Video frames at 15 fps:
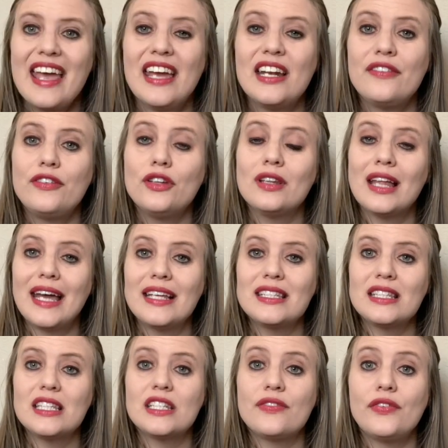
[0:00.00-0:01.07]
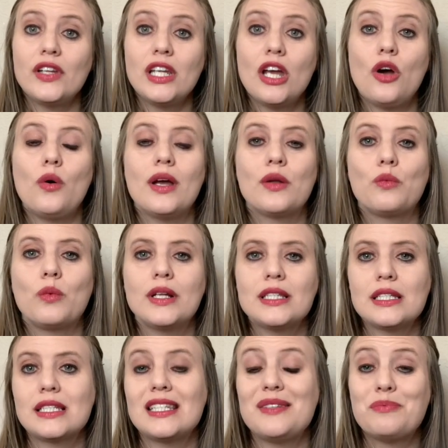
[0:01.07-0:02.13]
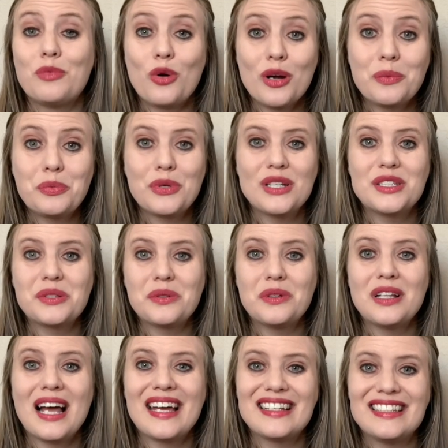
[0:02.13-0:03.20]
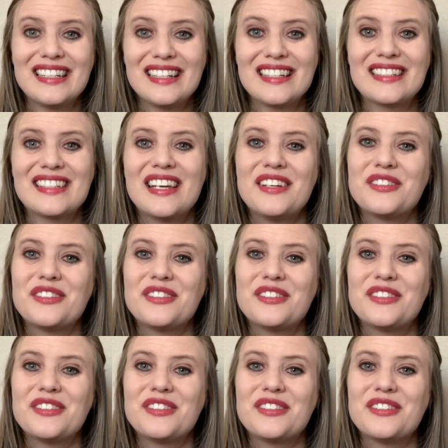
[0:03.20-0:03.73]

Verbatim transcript: And if you liked this video and want to see more preschool ideas,